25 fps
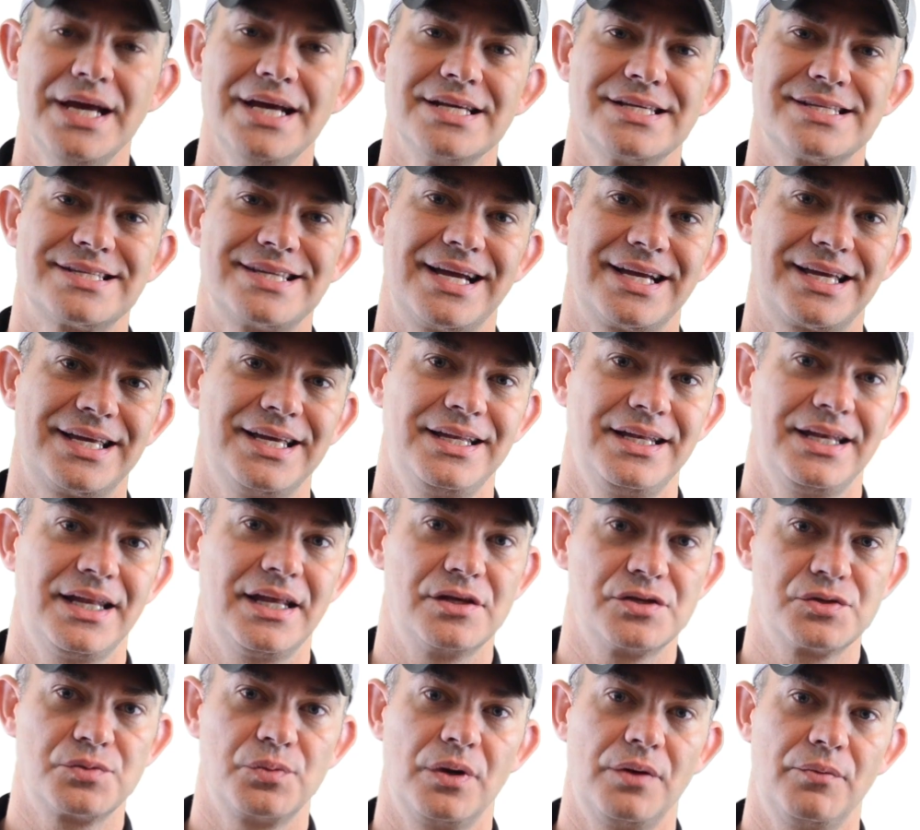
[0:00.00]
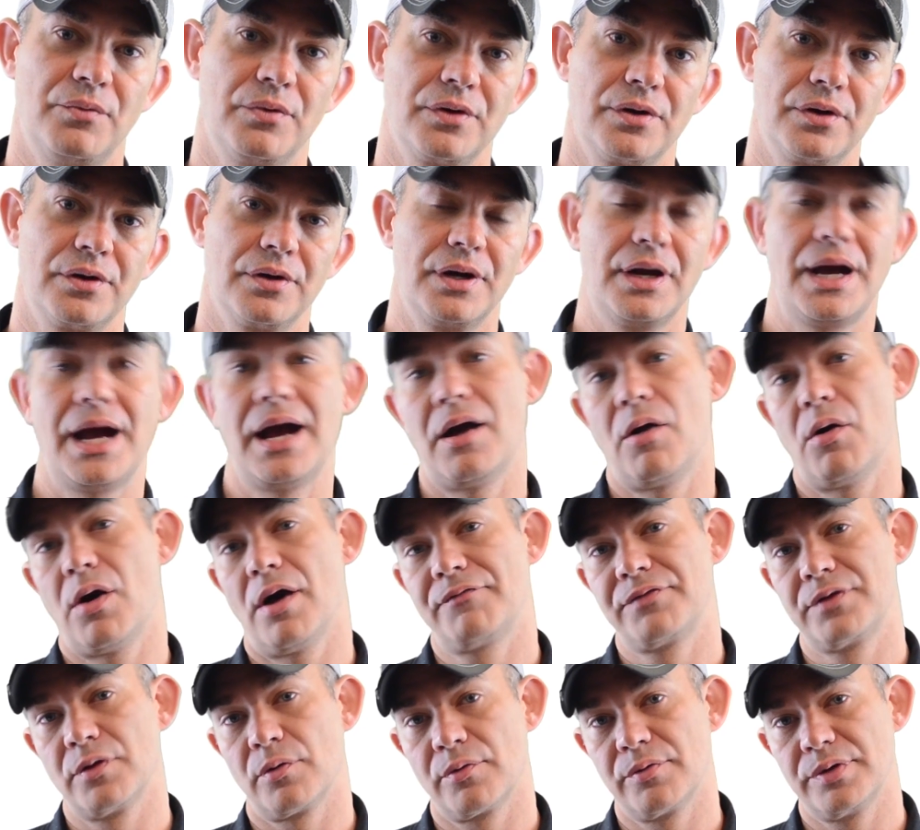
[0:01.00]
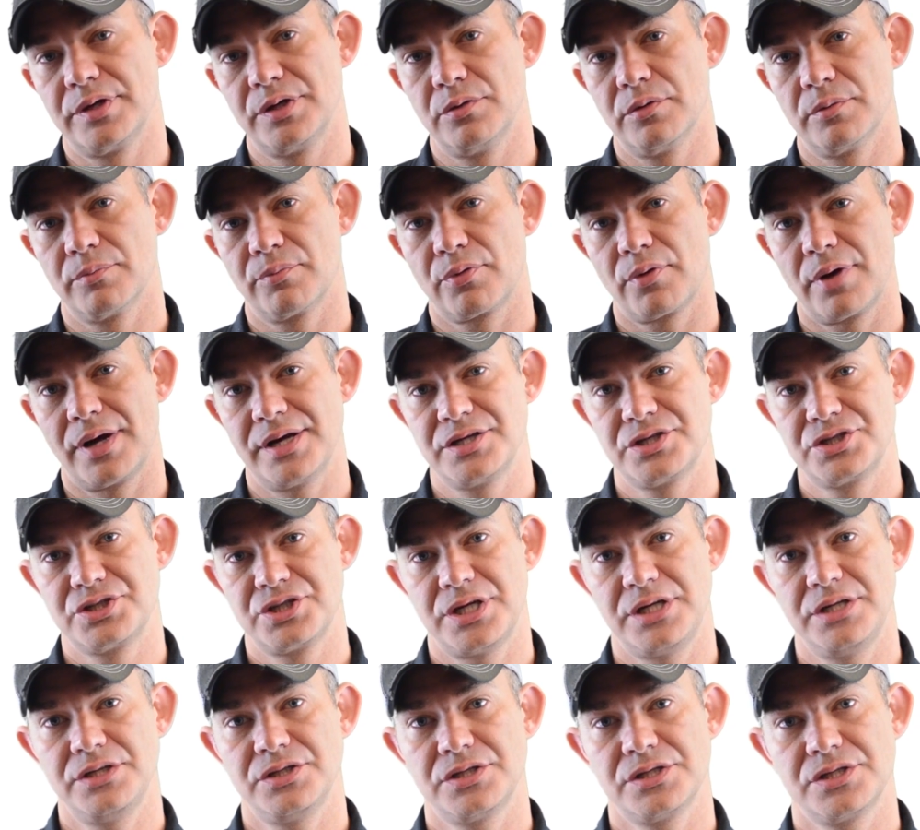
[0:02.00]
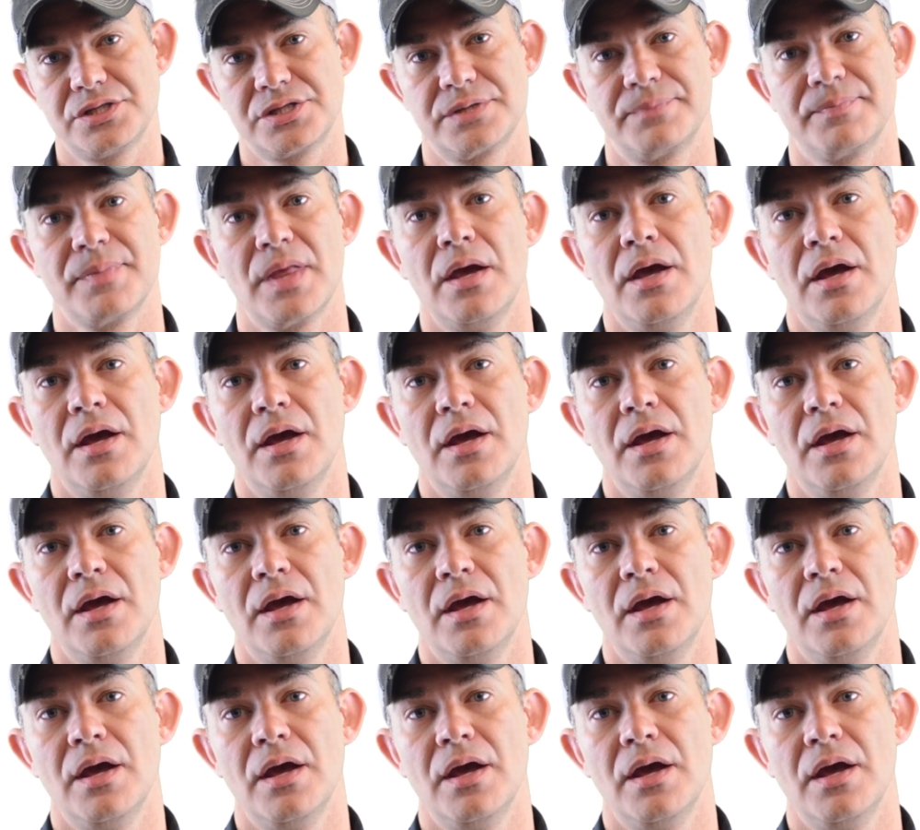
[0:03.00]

Second is what we're, how often are we doing price changes?